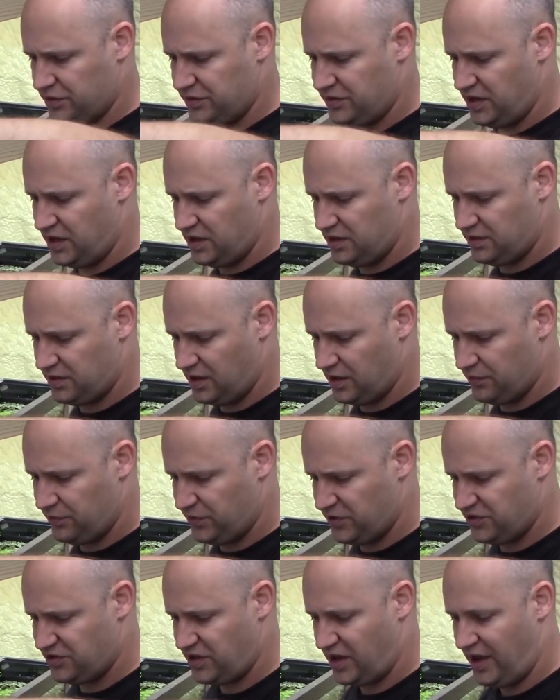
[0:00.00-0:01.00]
take that
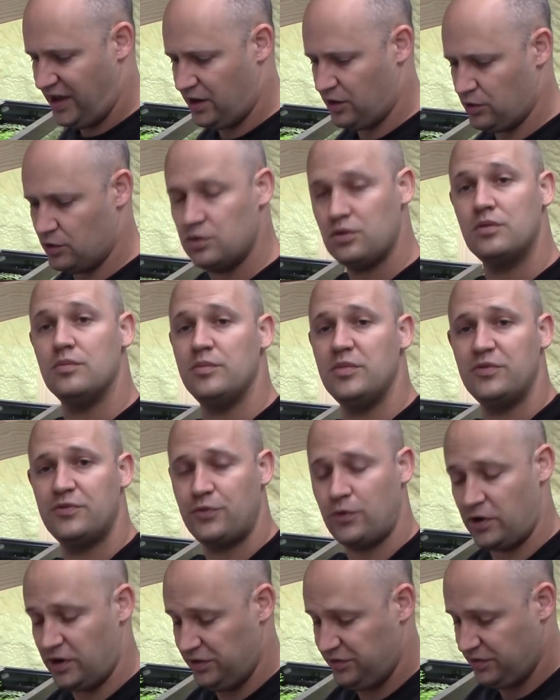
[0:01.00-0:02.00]
fish out
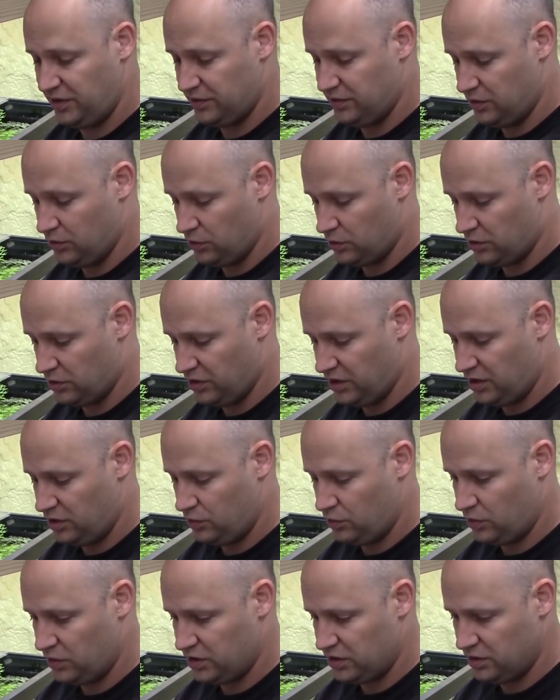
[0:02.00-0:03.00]
before I send the order. I
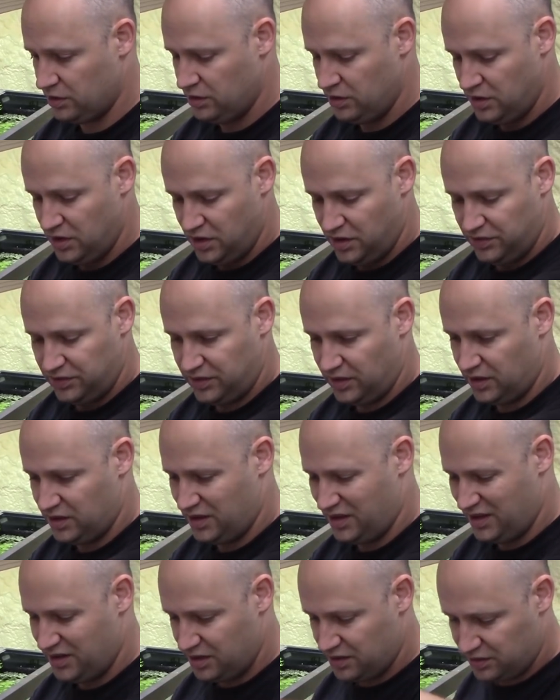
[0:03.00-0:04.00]
don't want to send
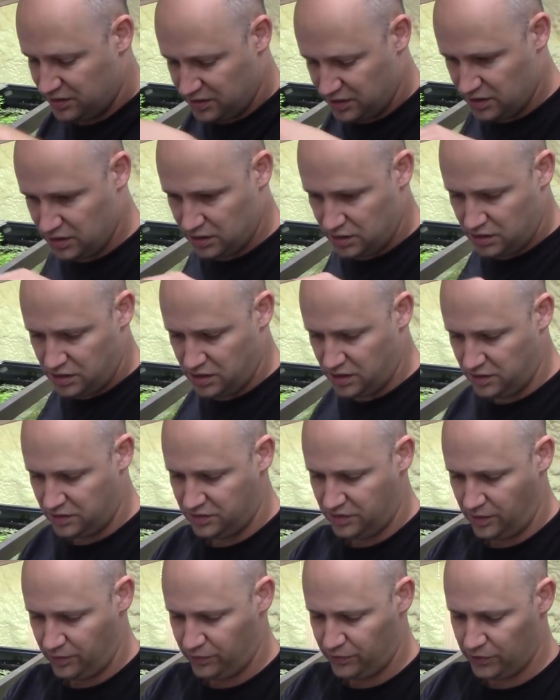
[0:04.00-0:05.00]
anything
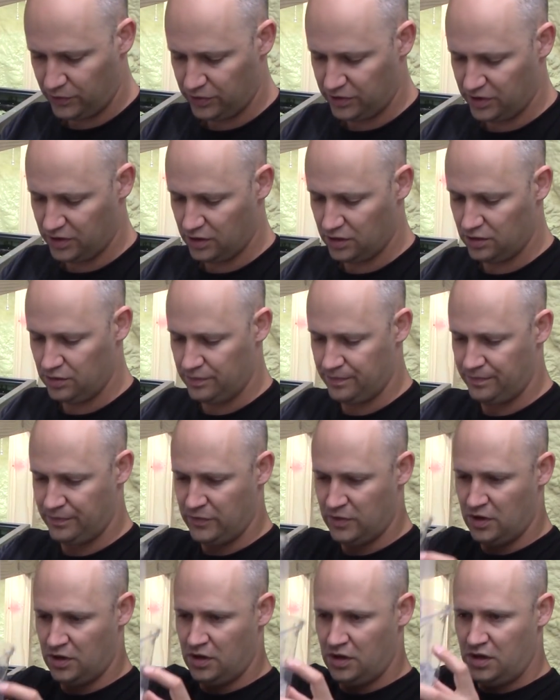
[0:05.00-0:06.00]
except for the,
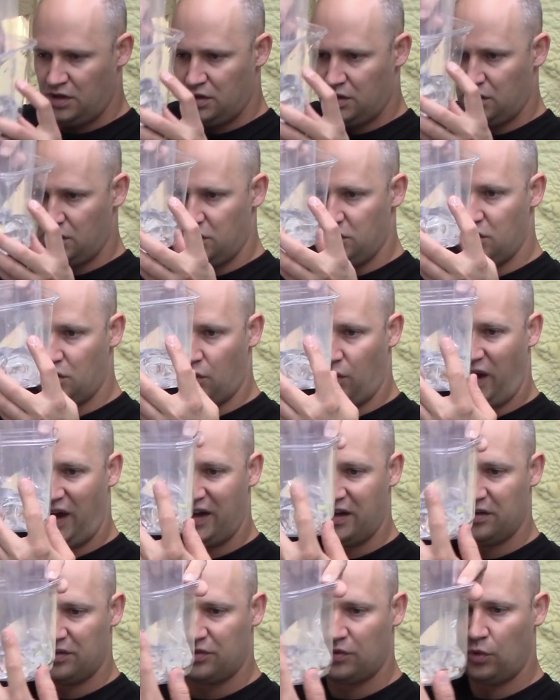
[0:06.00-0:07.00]

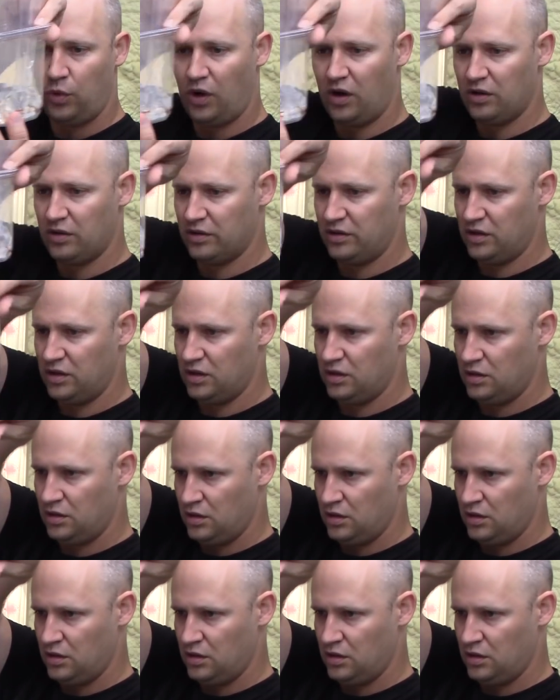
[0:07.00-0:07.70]
highest quality.